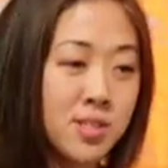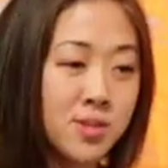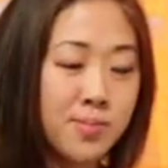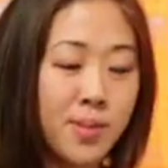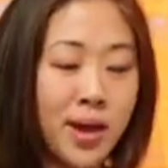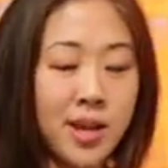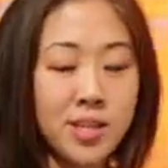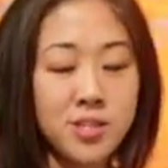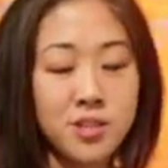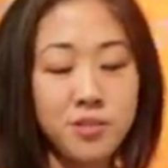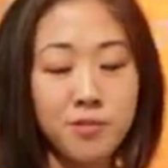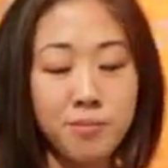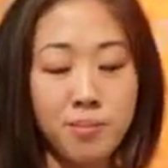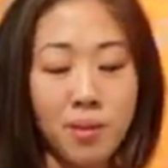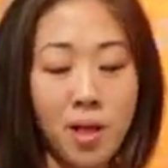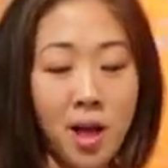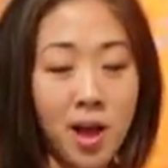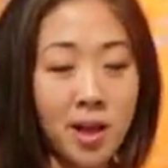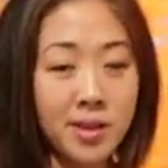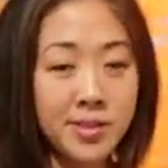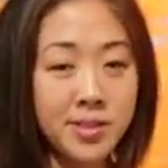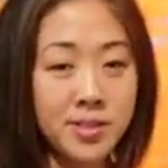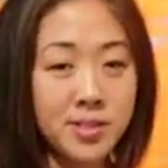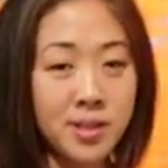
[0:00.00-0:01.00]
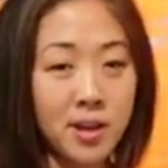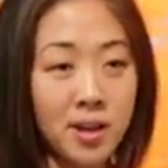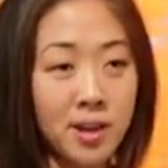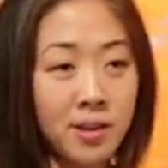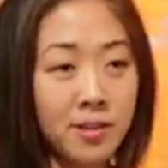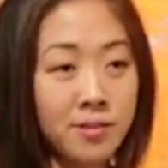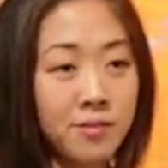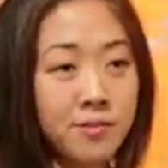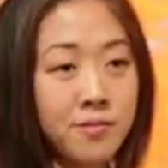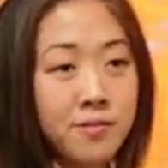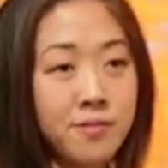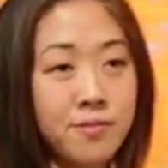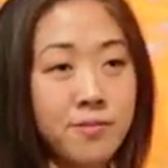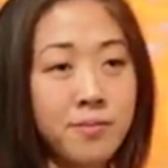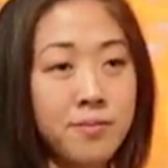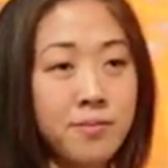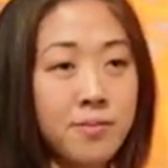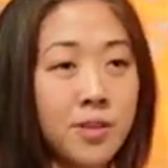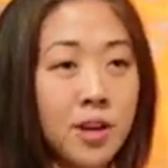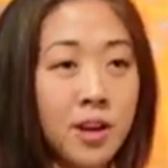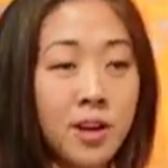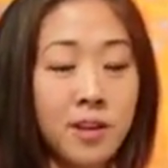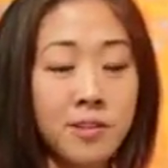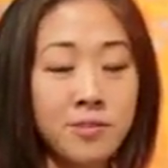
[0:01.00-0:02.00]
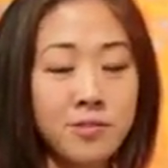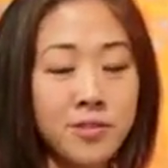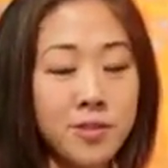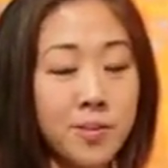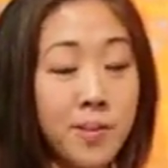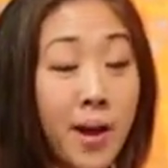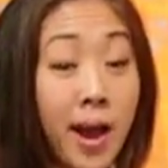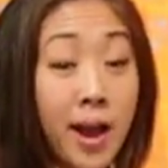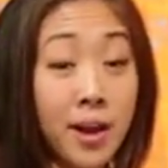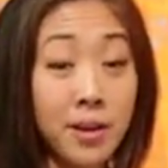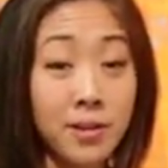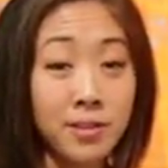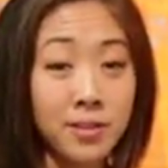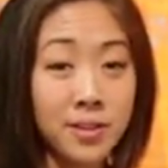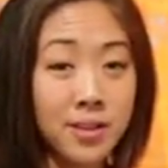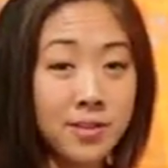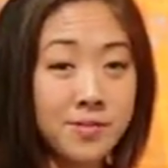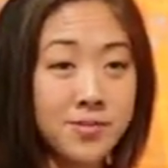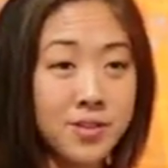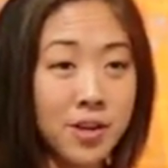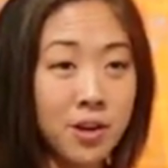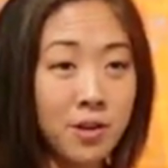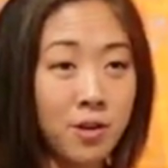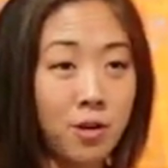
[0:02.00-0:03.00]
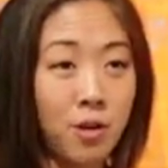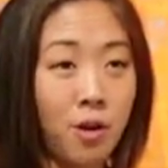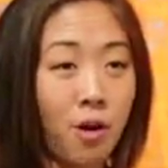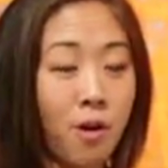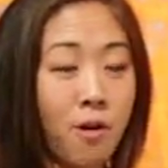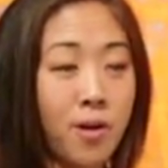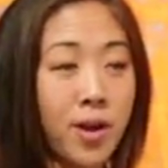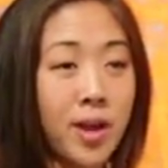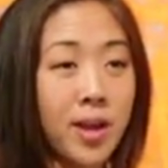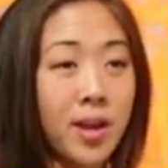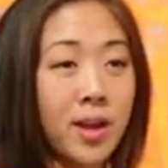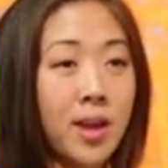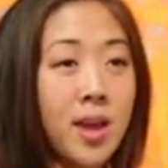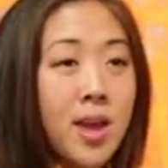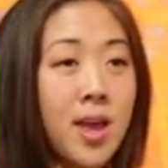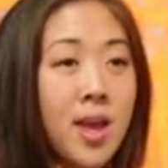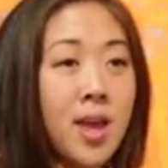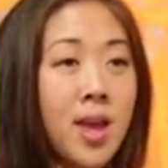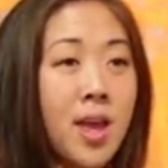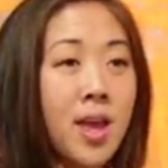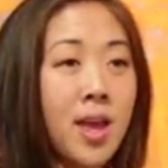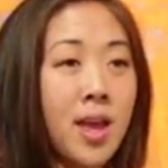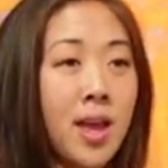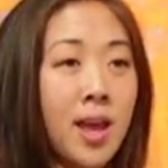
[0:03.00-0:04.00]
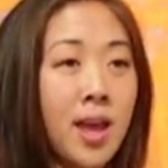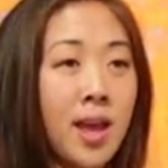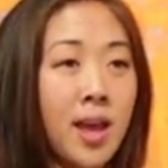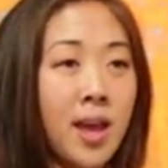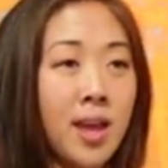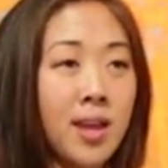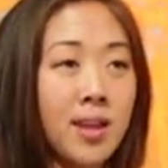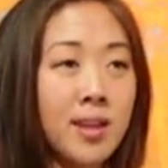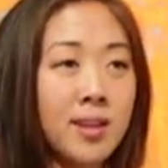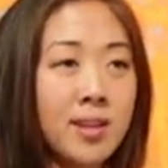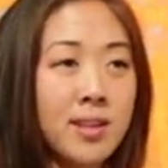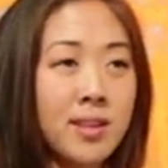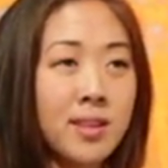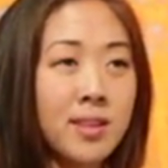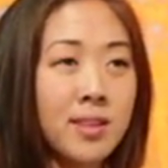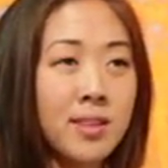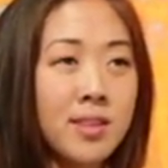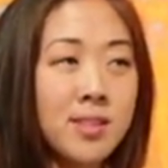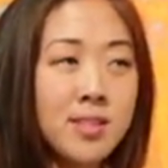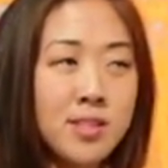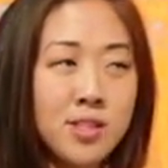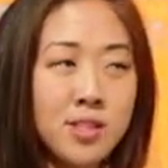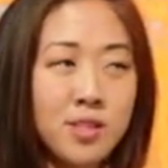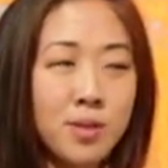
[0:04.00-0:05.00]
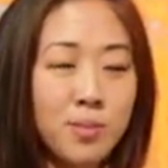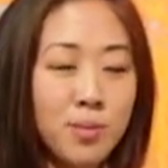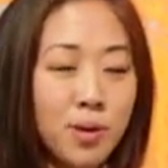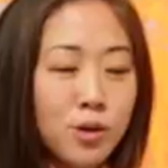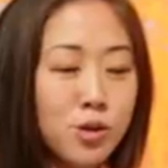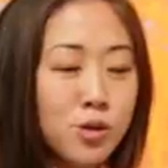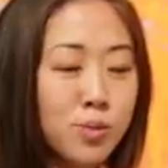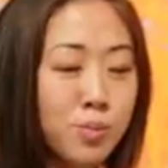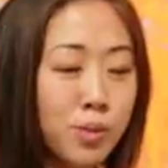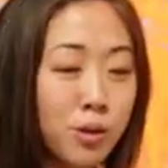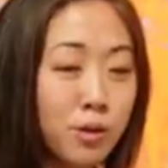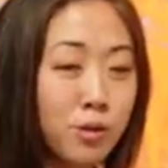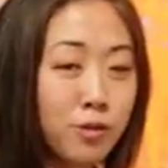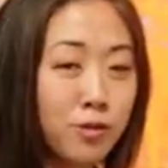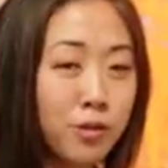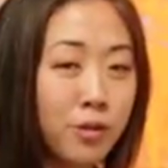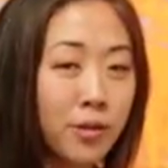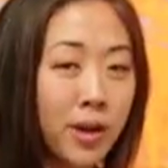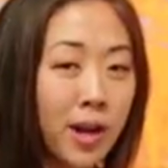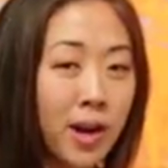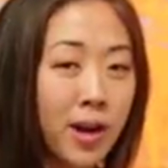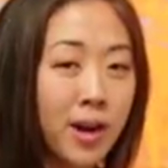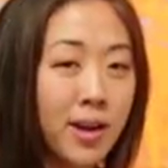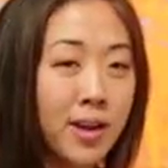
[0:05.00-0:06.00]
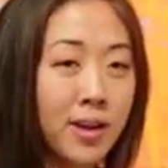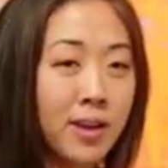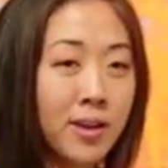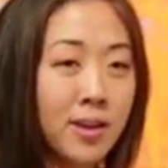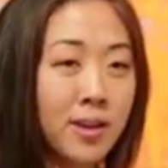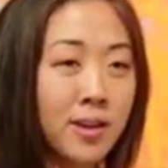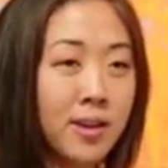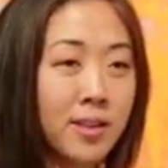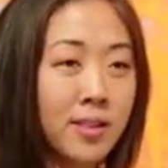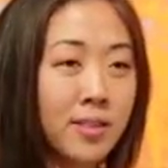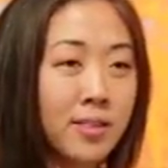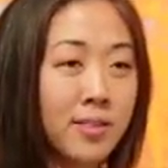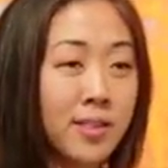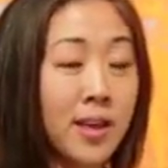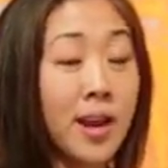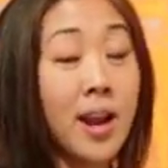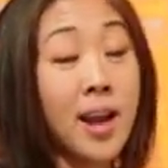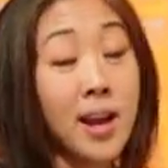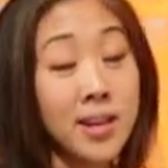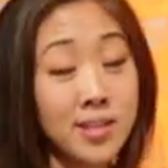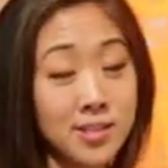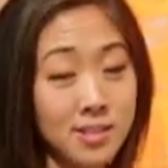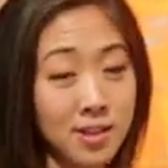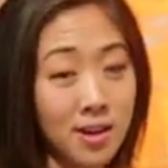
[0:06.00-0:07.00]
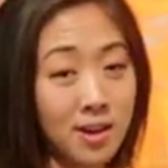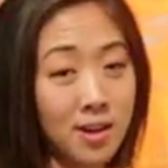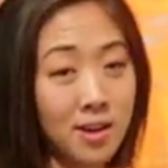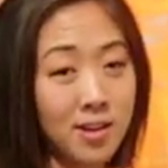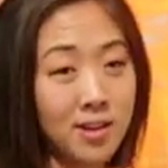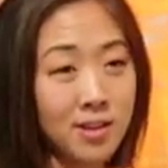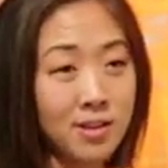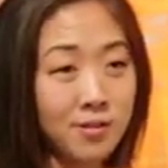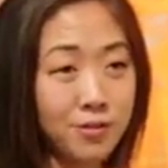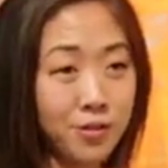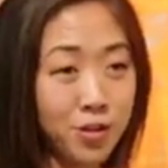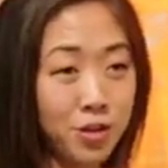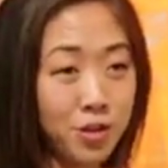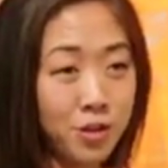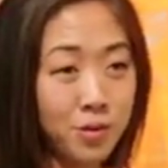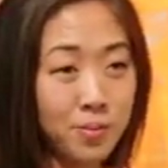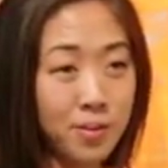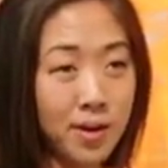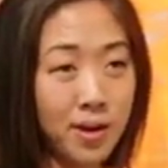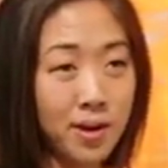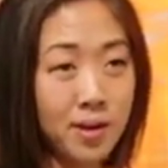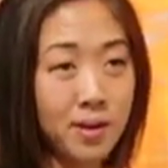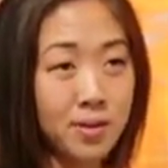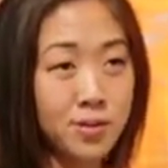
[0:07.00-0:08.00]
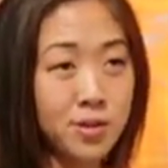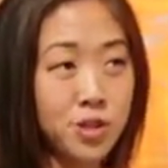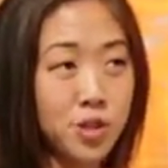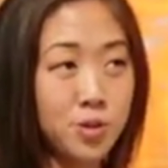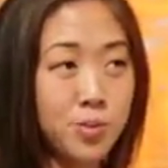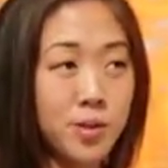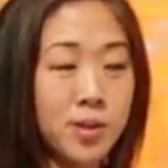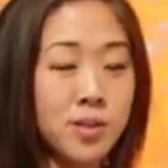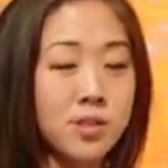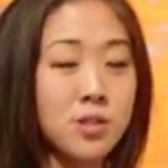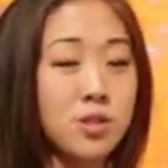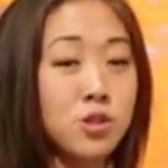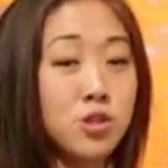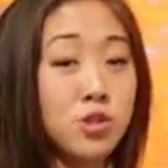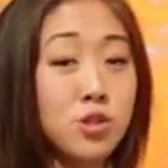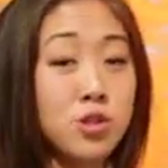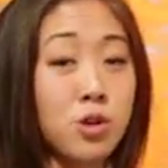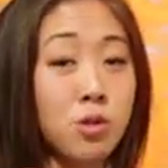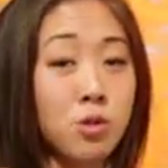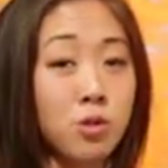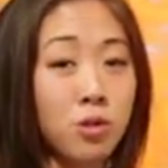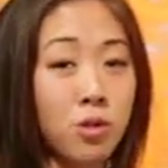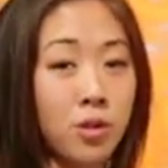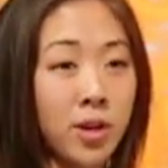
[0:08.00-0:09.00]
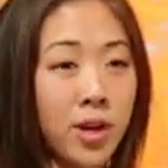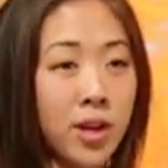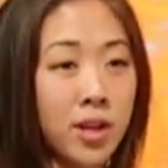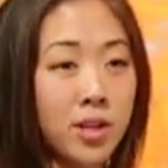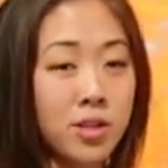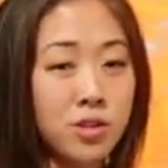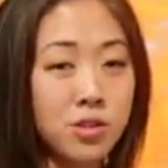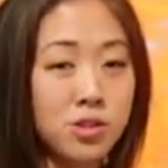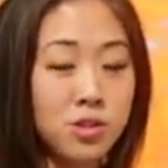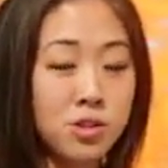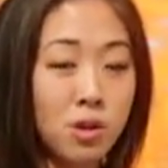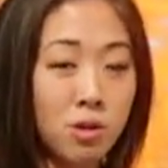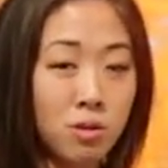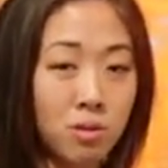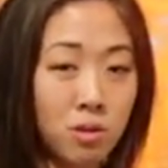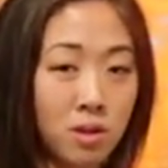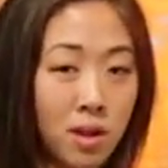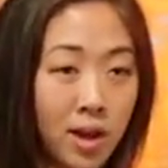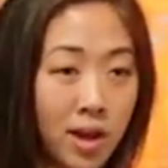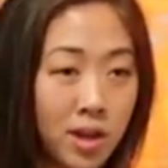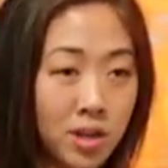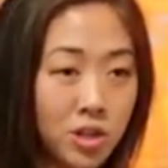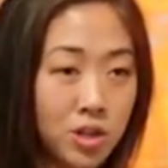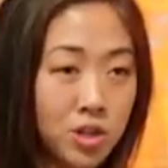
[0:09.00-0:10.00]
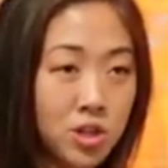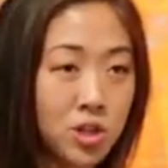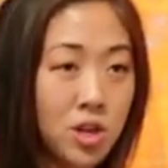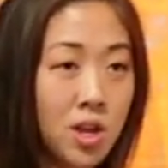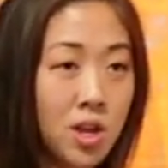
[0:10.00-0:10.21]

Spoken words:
massive plots of tobacco leaves that are growing. And this is the most beautiful area that I saw of Cuba, just because it's so green, it's so lush.